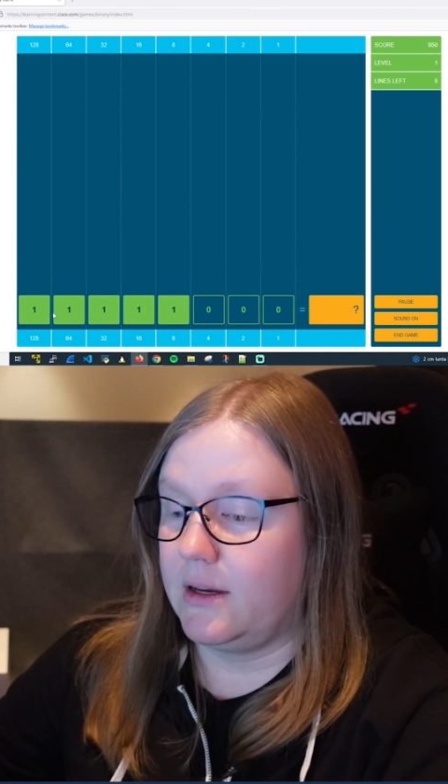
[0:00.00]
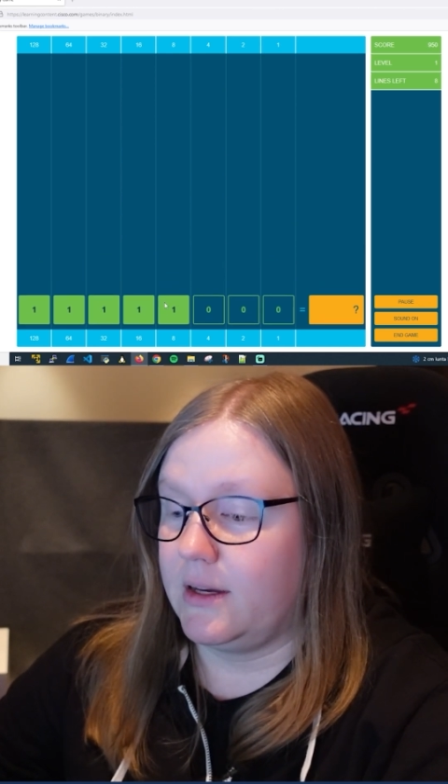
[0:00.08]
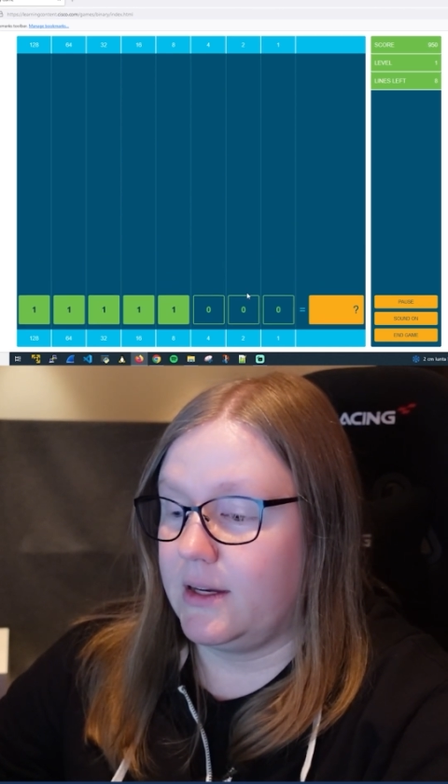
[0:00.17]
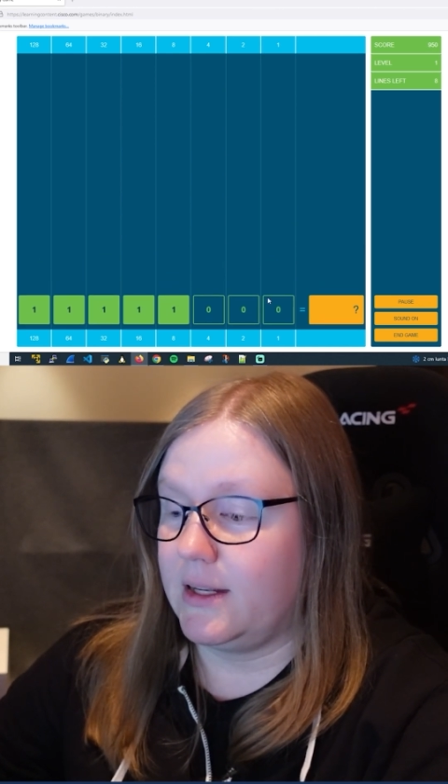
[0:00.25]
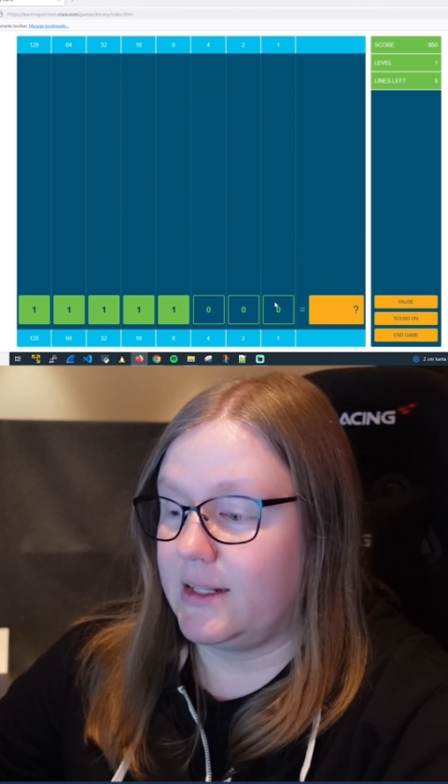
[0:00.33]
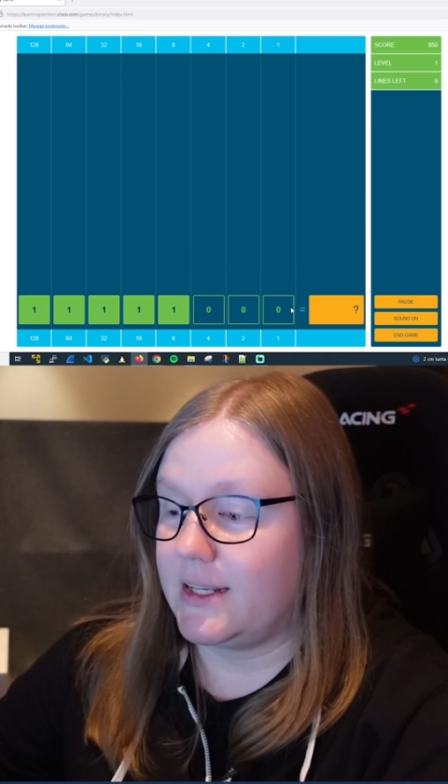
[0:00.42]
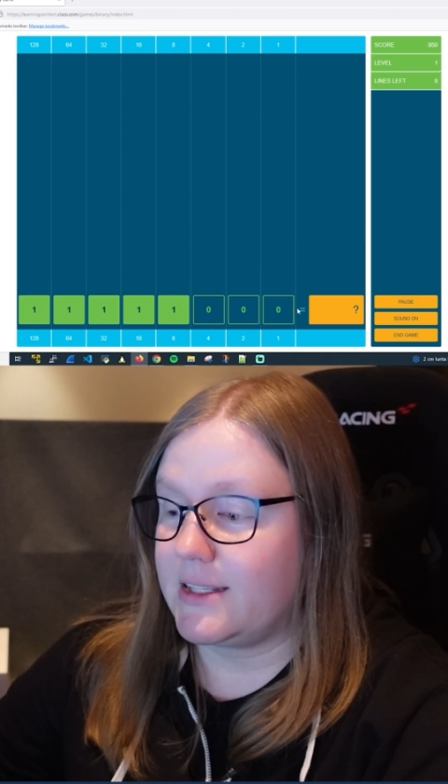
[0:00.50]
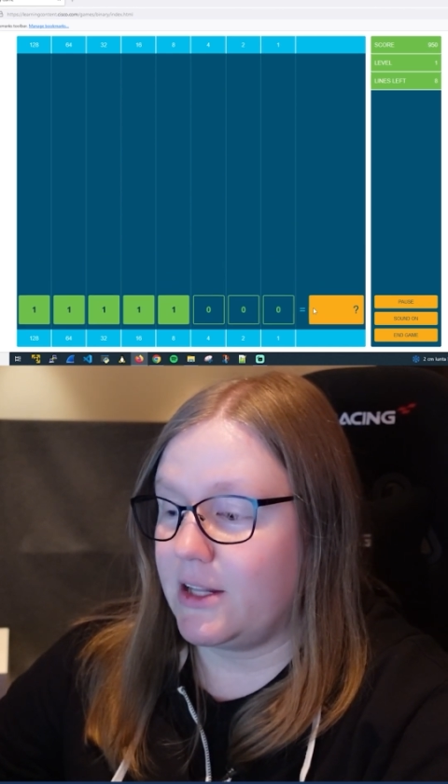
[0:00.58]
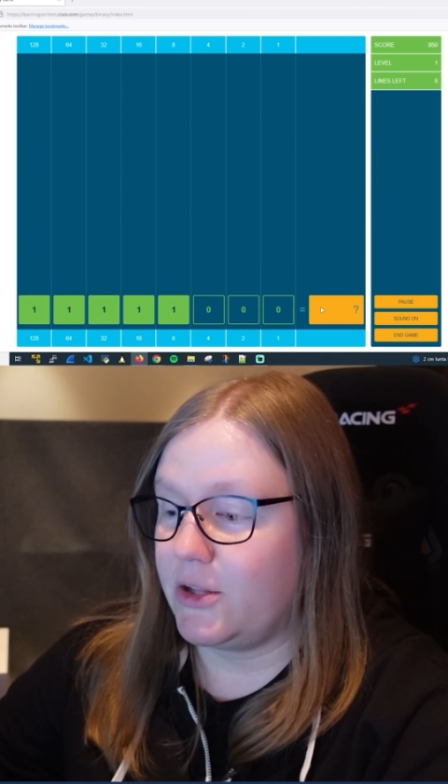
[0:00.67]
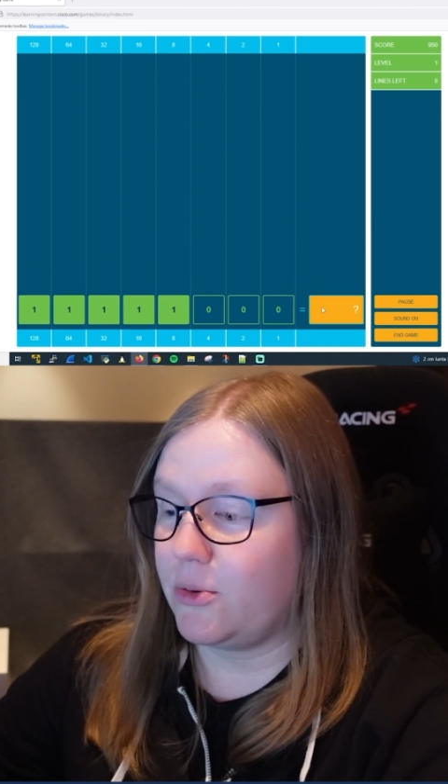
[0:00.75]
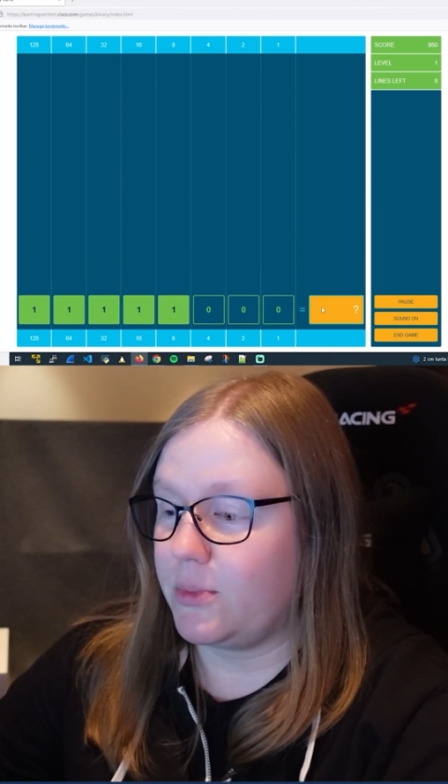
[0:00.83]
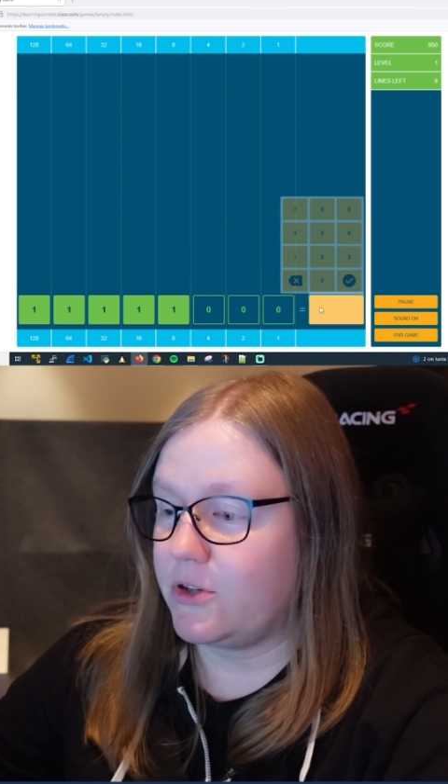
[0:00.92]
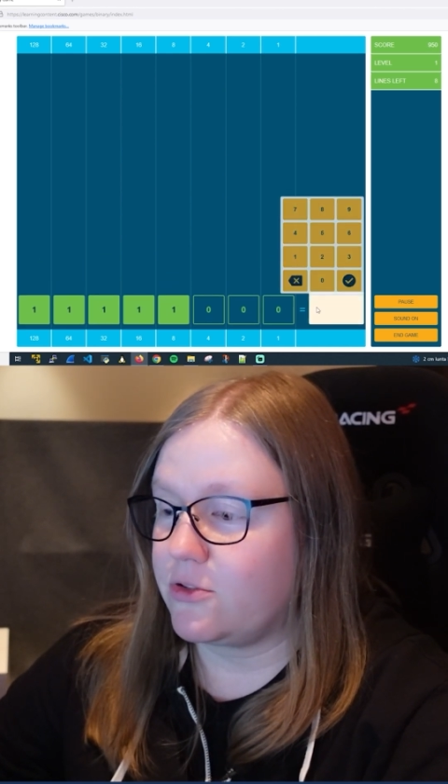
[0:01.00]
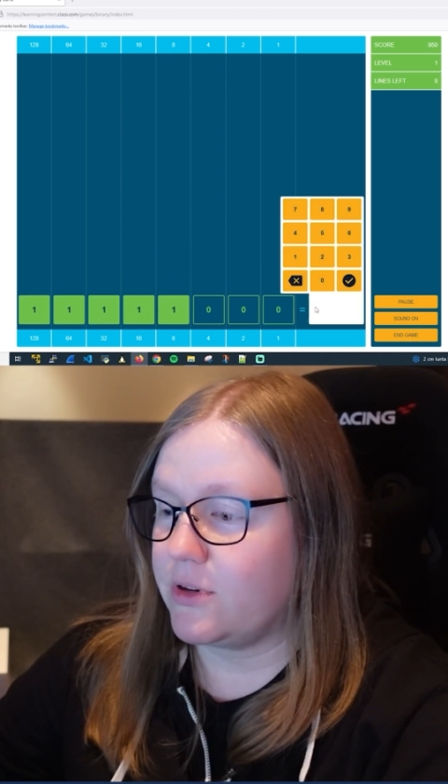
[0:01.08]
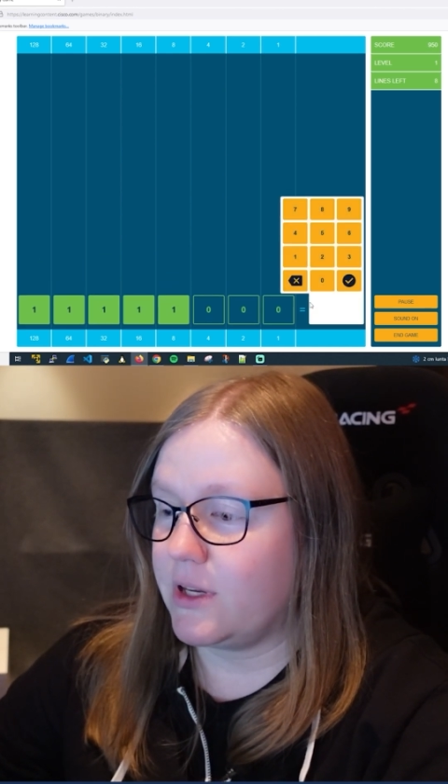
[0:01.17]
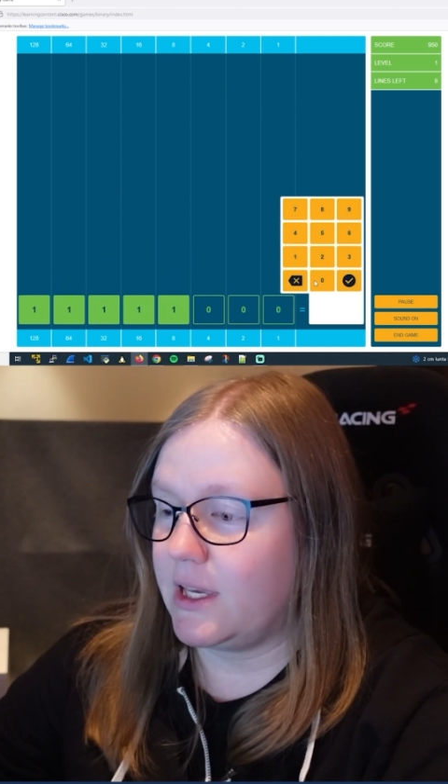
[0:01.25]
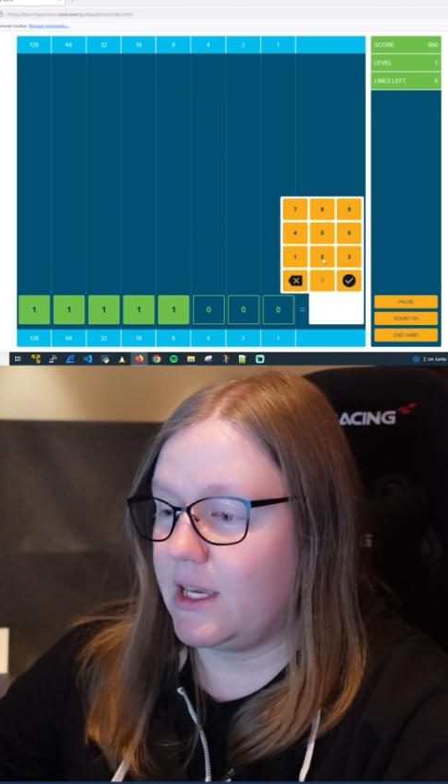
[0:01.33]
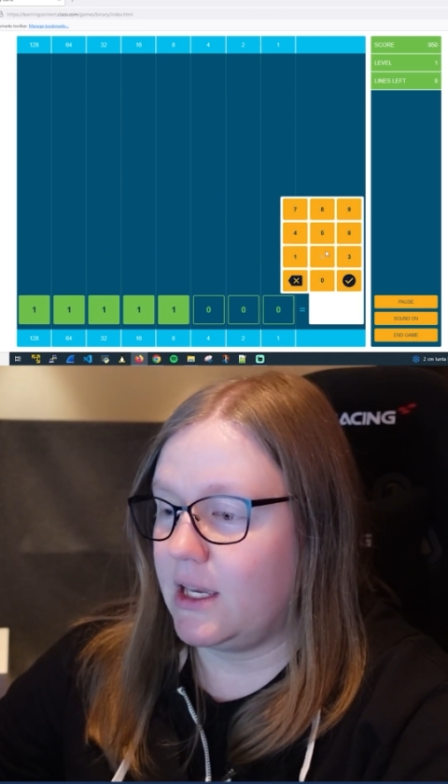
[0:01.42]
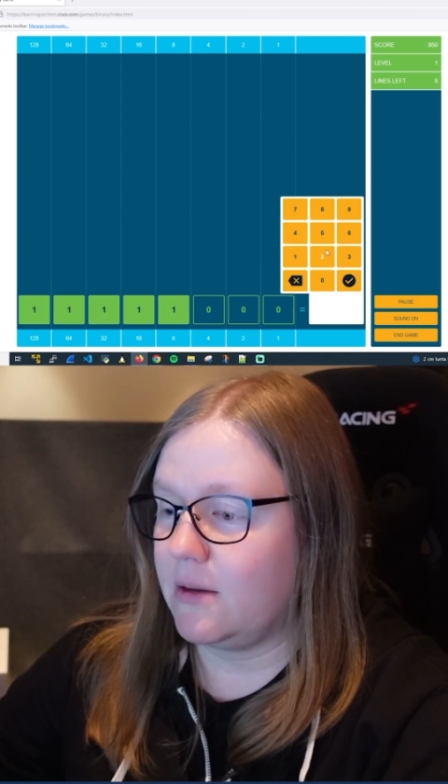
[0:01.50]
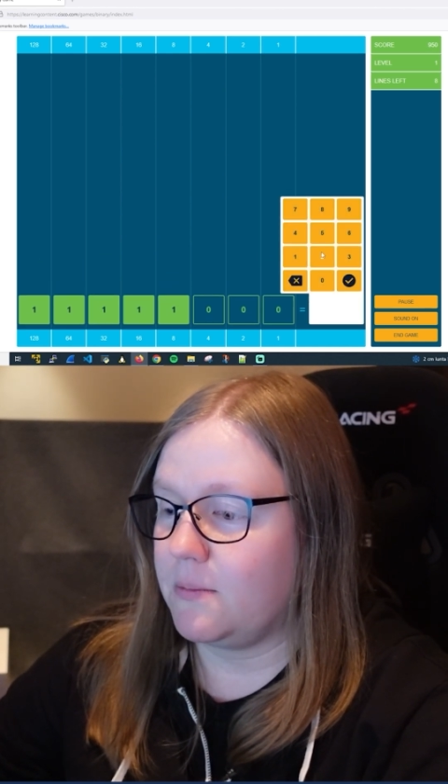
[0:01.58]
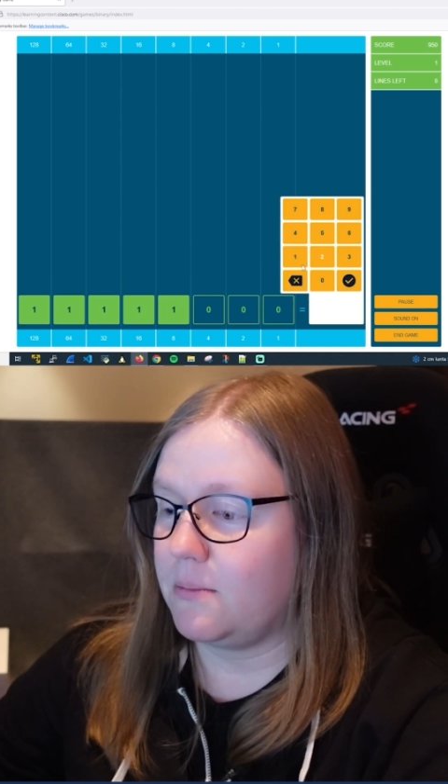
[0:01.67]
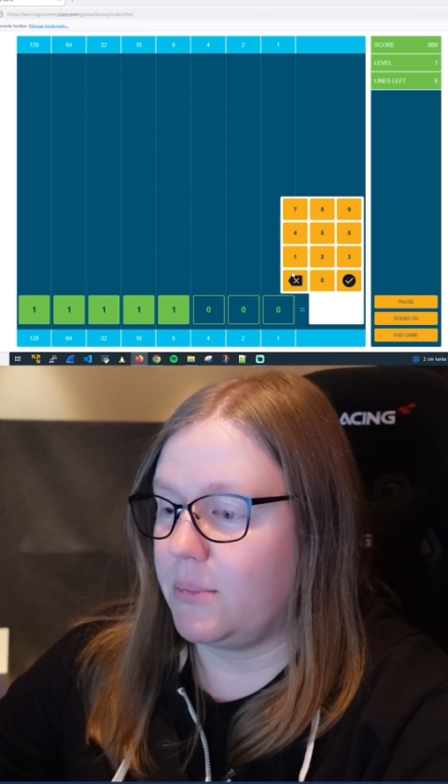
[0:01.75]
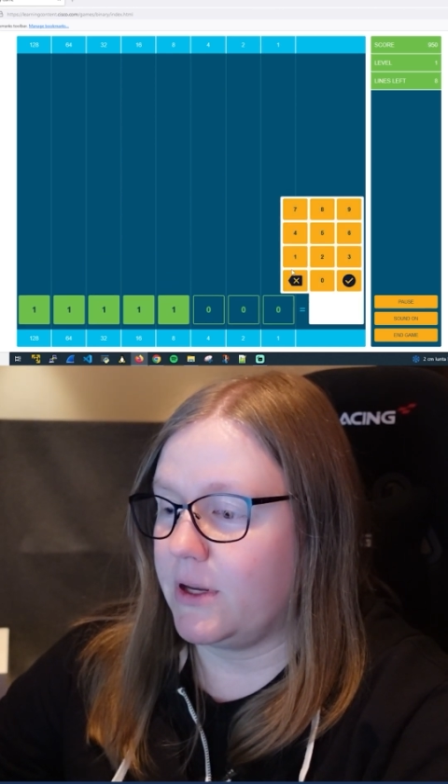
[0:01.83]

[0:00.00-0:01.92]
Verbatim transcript: That's a little bit tricky,